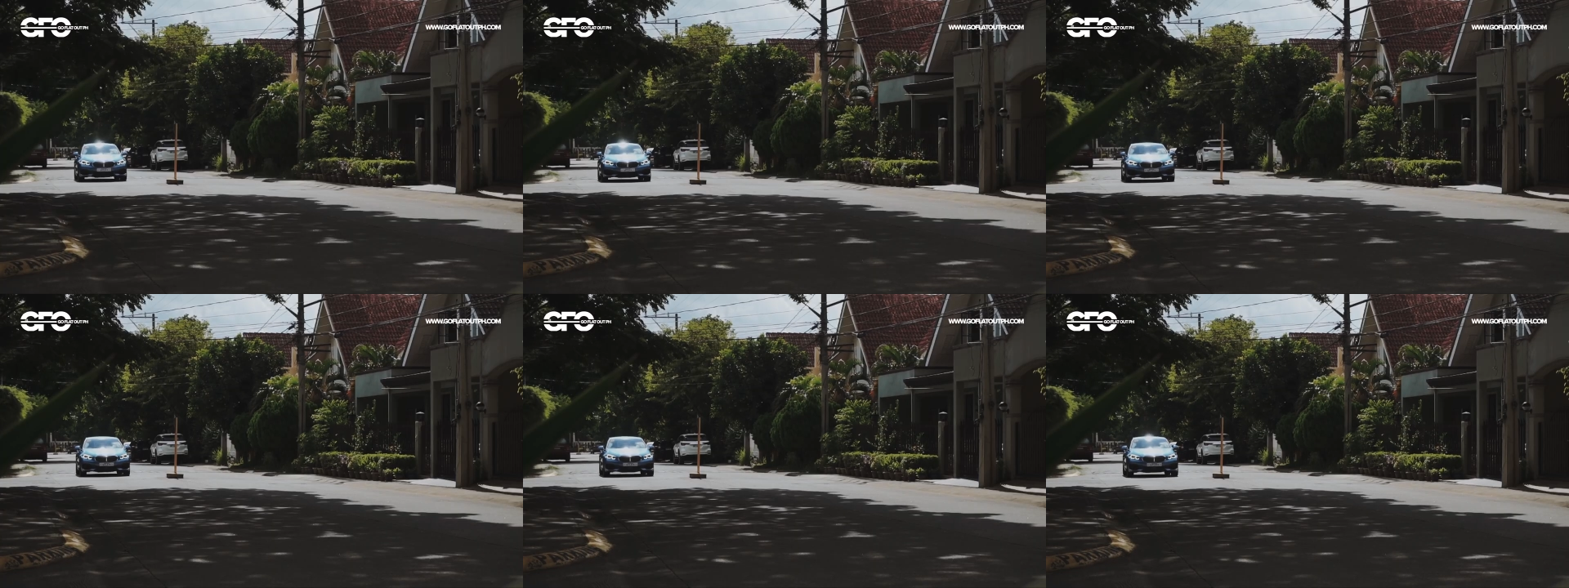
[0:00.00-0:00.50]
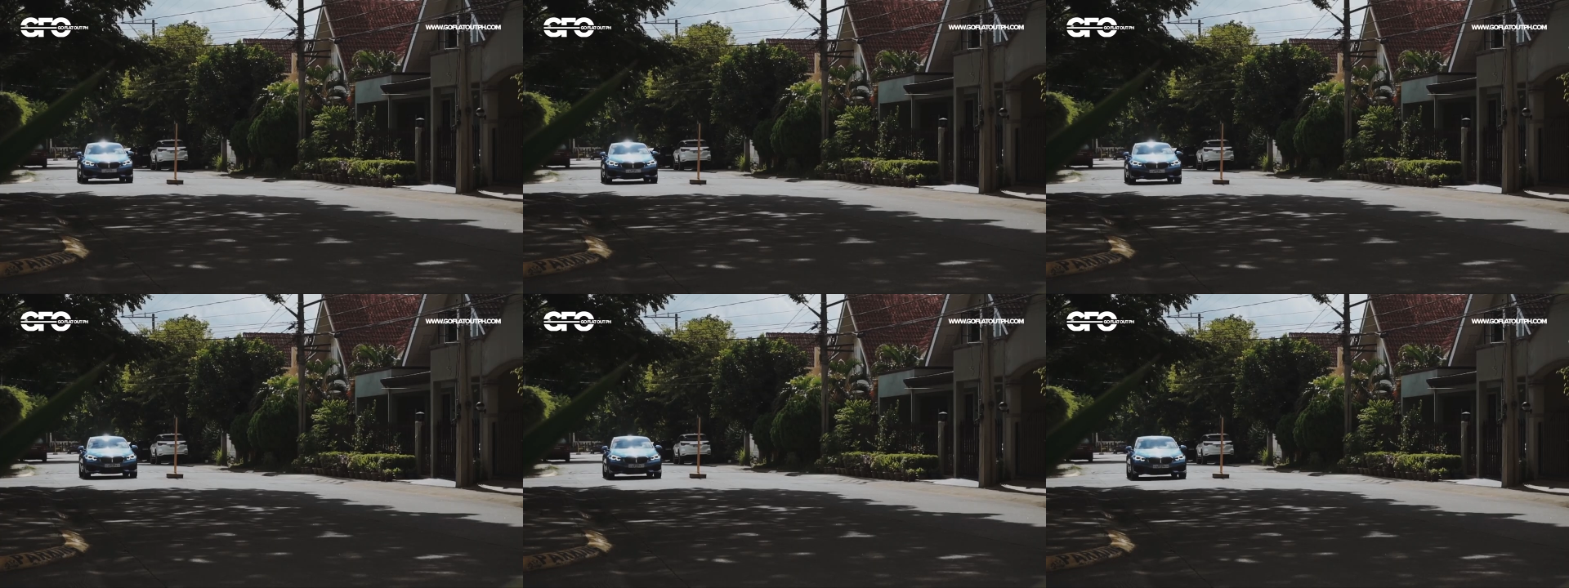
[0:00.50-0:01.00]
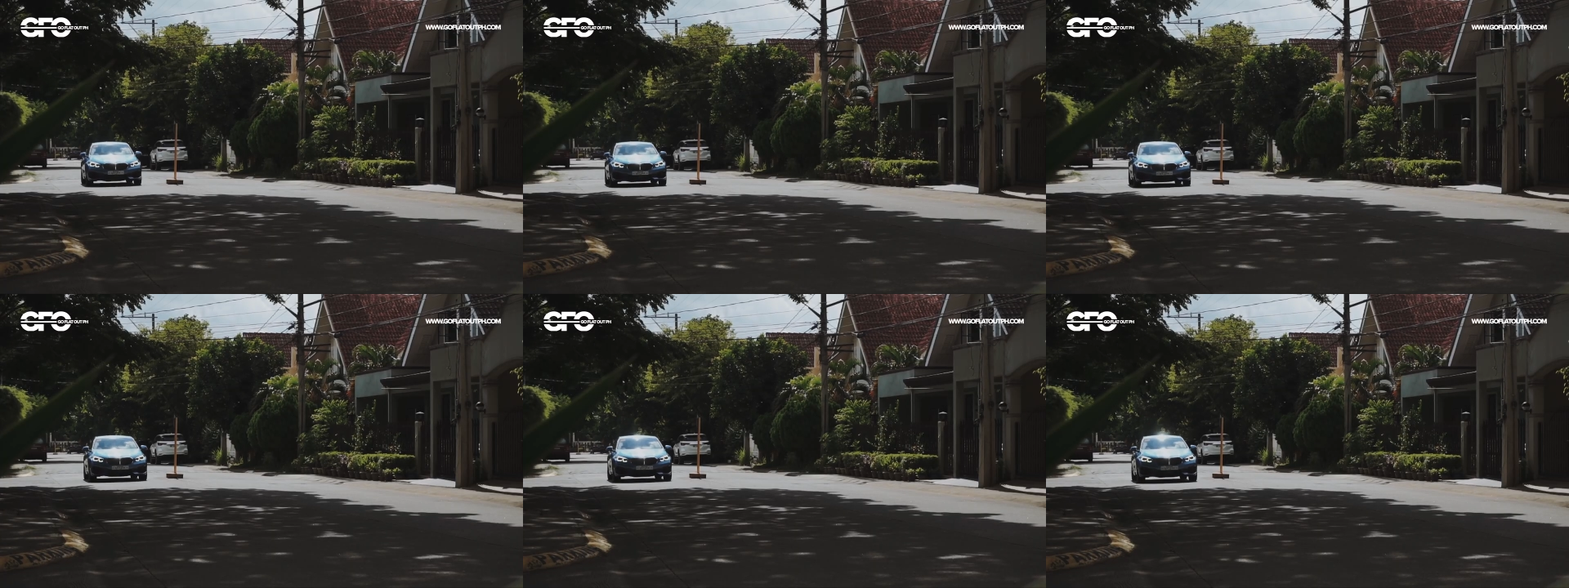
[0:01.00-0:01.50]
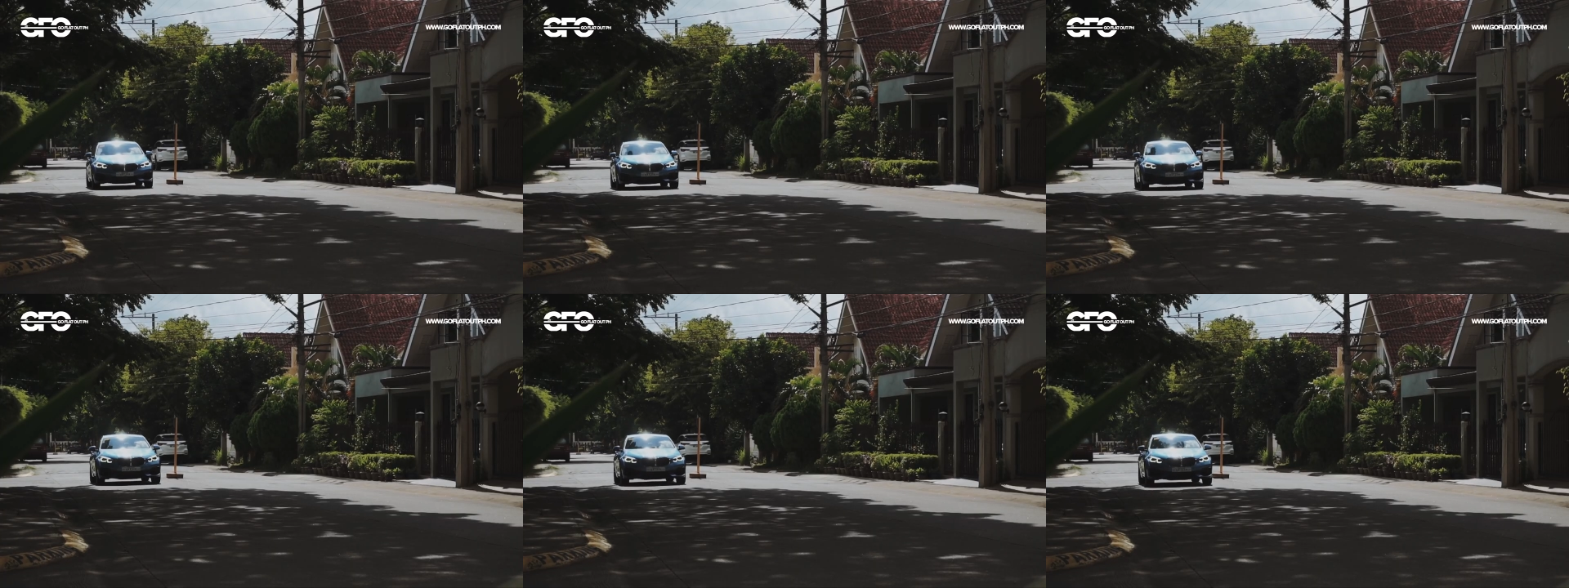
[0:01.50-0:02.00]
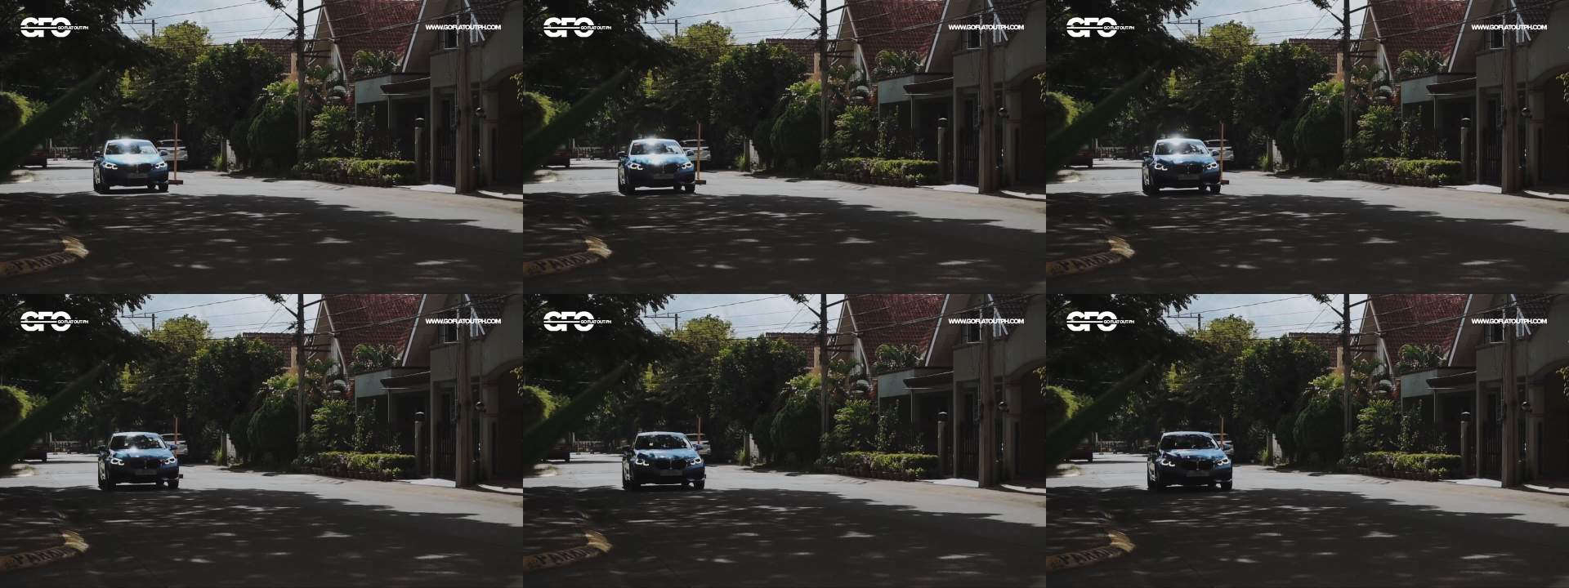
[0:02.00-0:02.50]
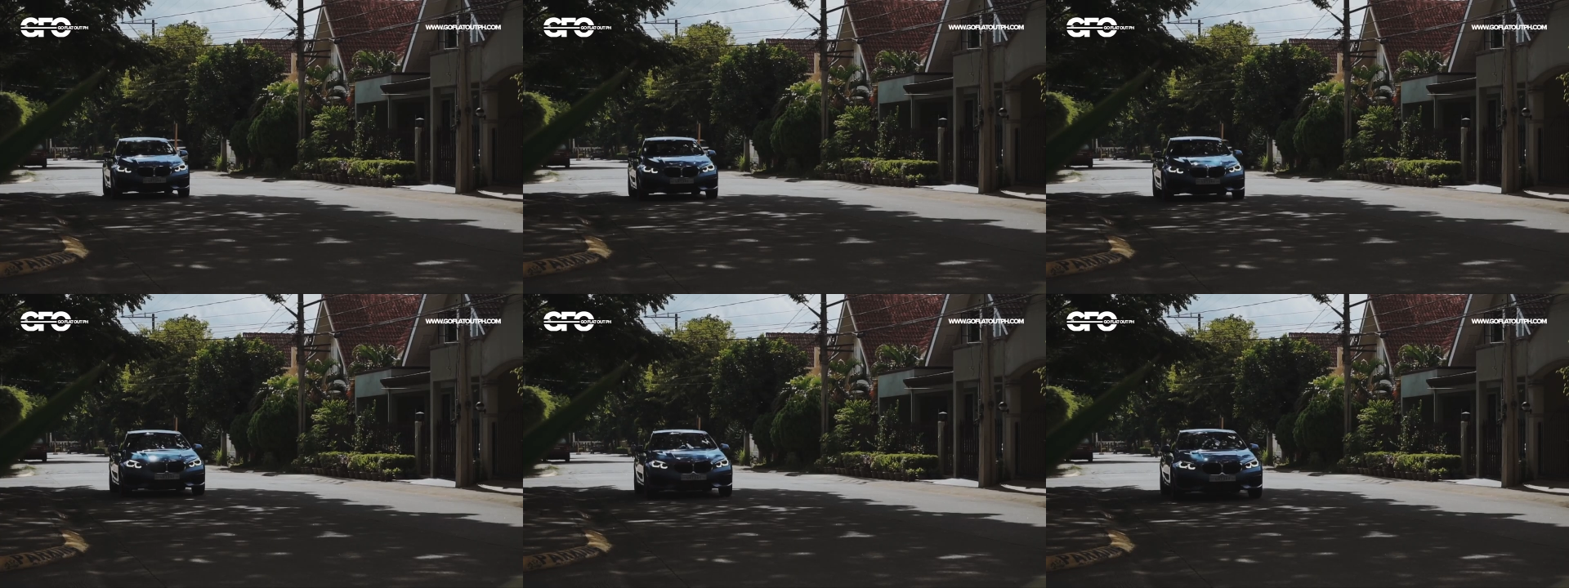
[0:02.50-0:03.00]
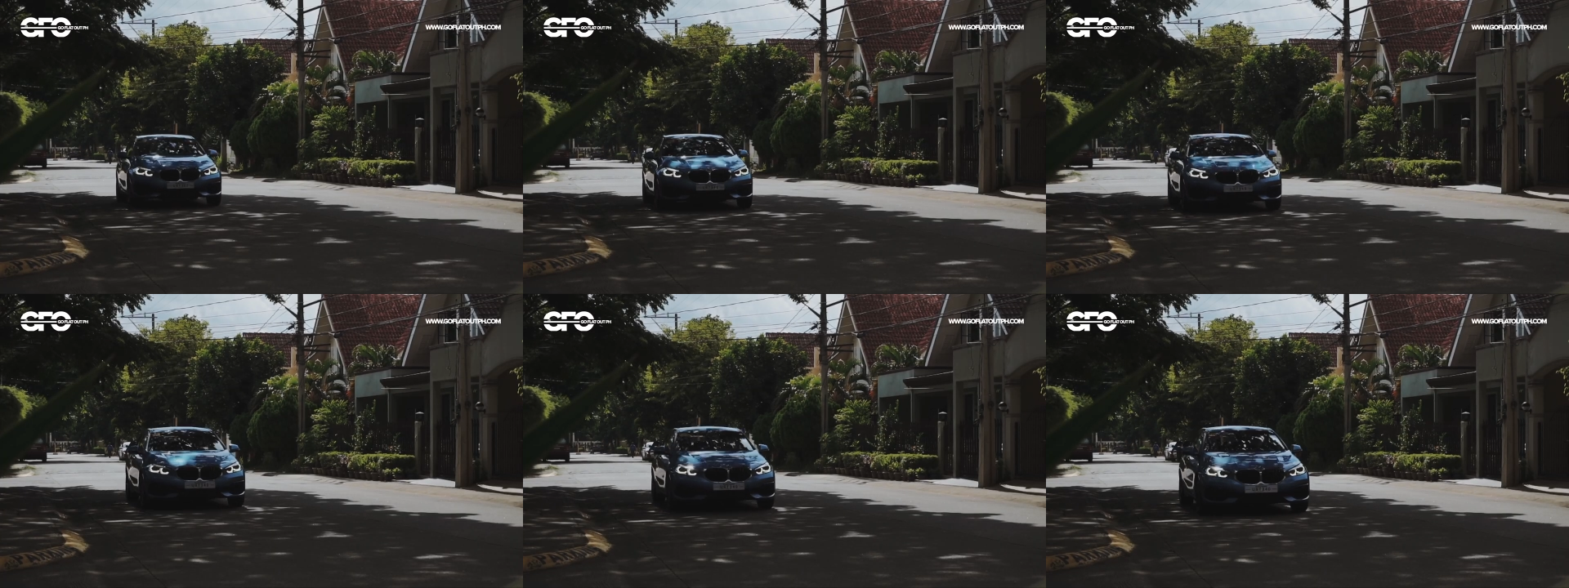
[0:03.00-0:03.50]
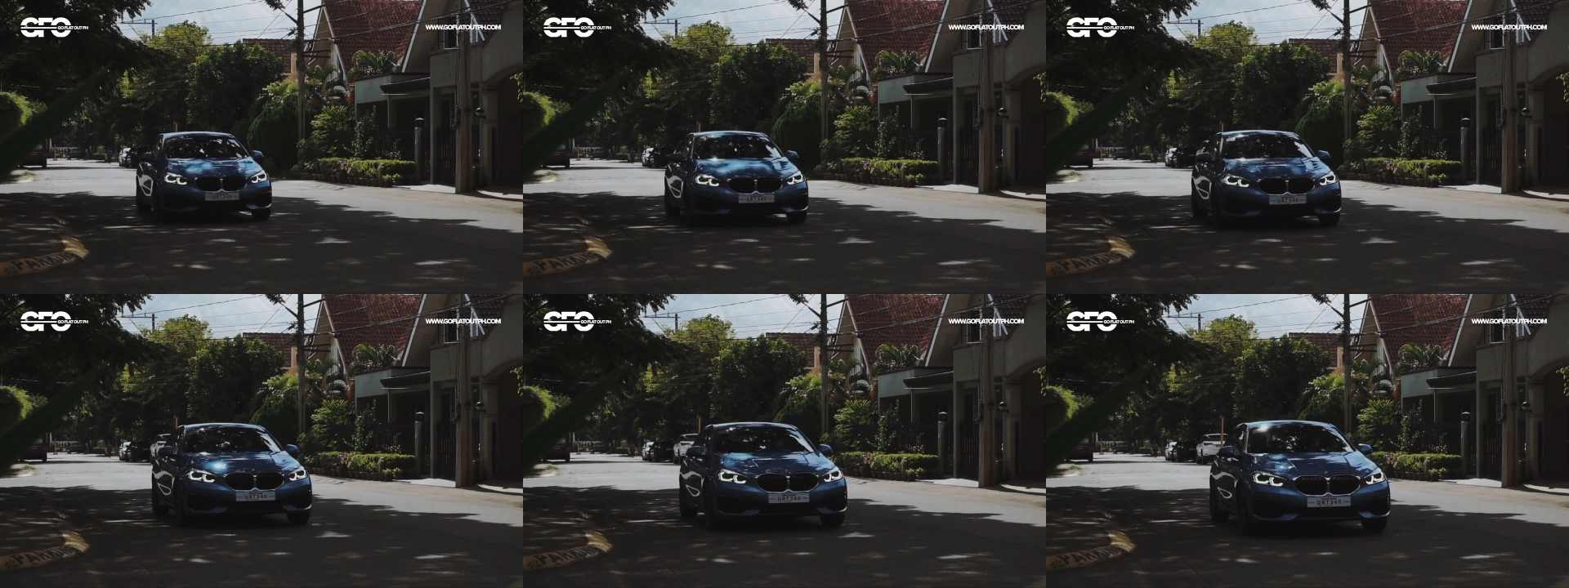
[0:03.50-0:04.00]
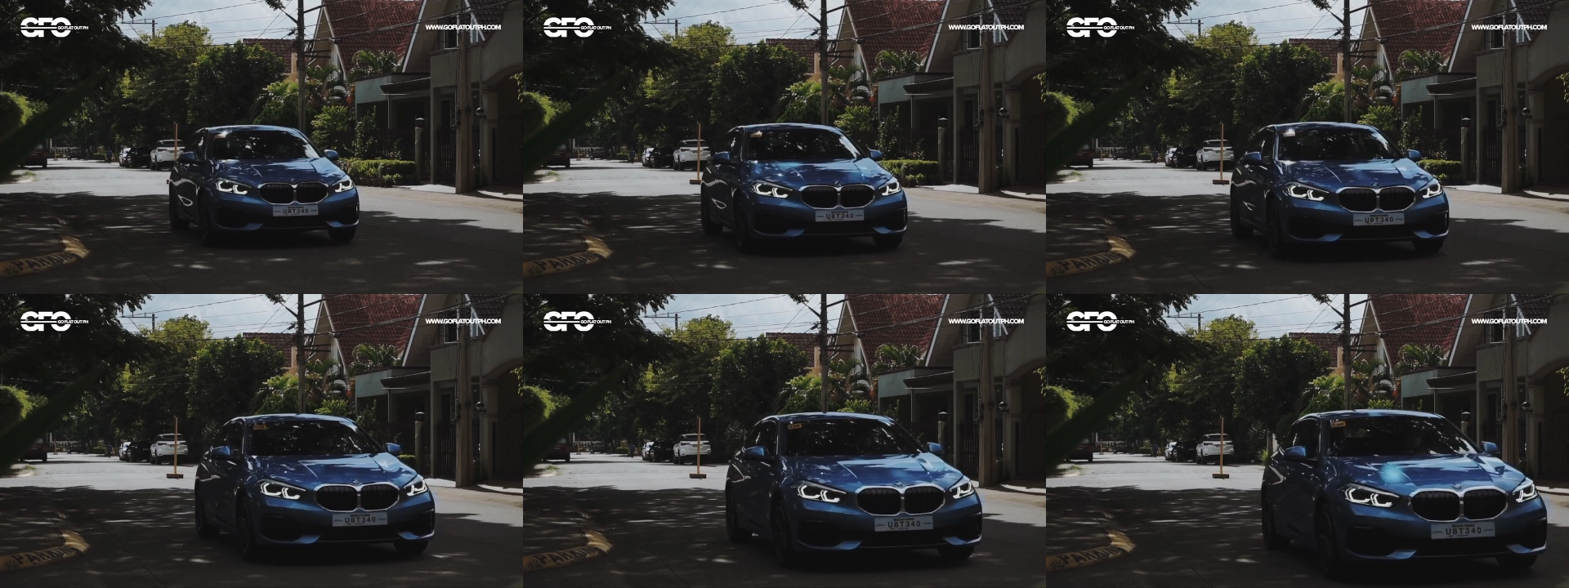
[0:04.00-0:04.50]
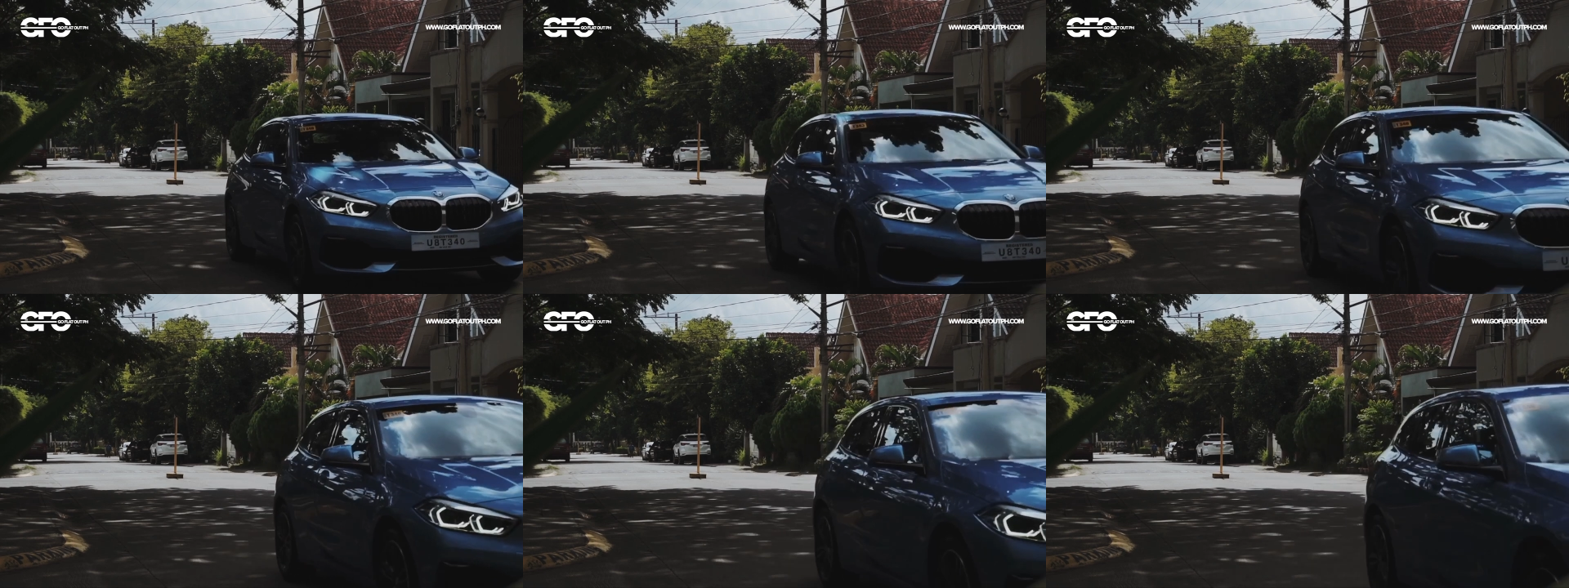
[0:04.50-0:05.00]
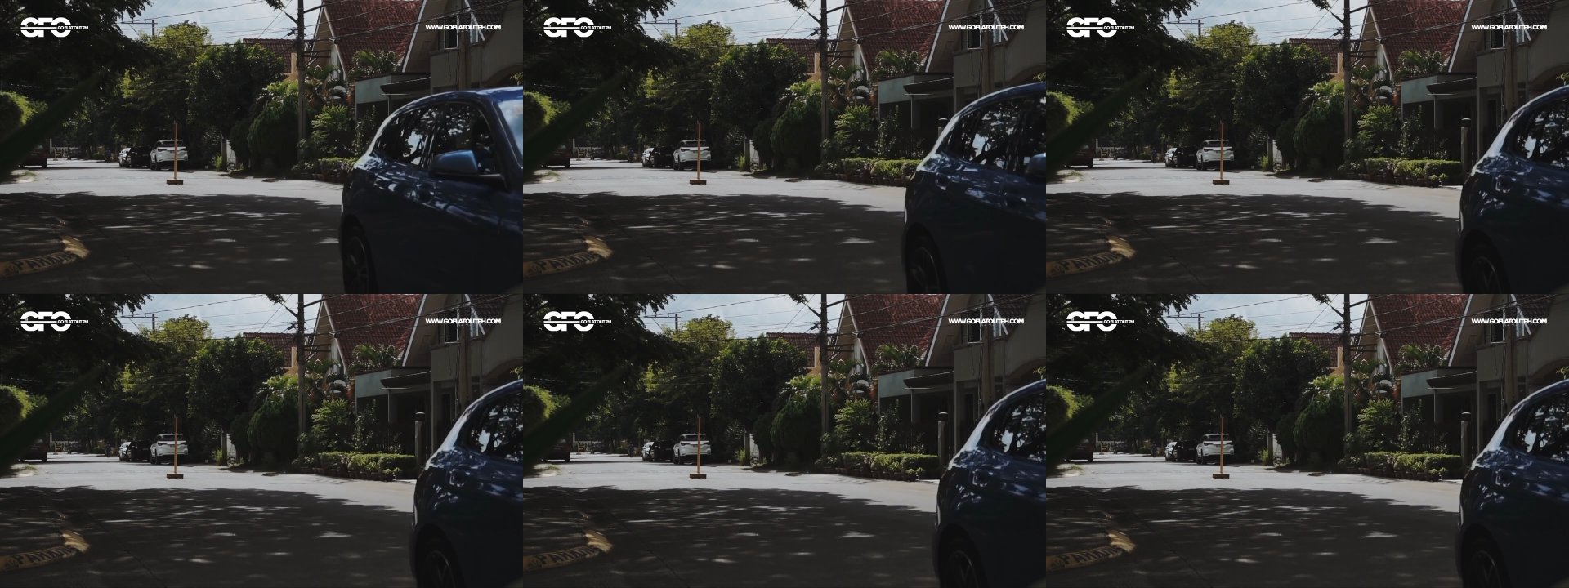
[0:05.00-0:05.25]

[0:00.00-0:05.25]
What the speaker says: (no speaker visible)